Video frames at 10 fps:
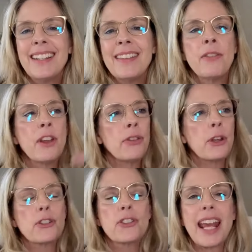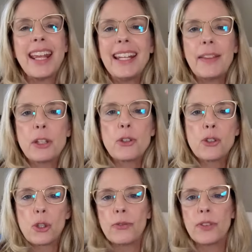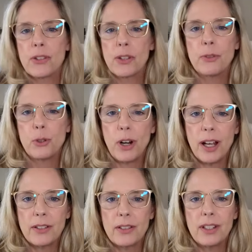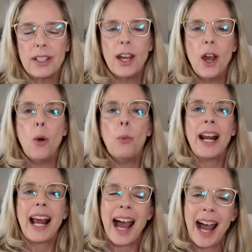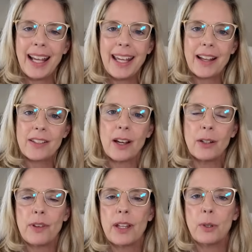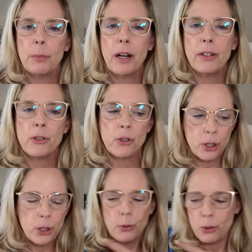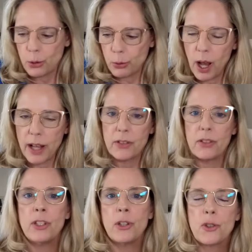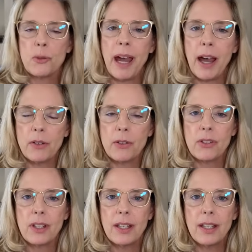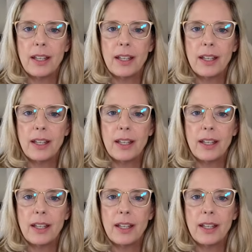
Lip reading: they're staying at the surface of trust. When I ask unfaithful partners, do you trust your spouse?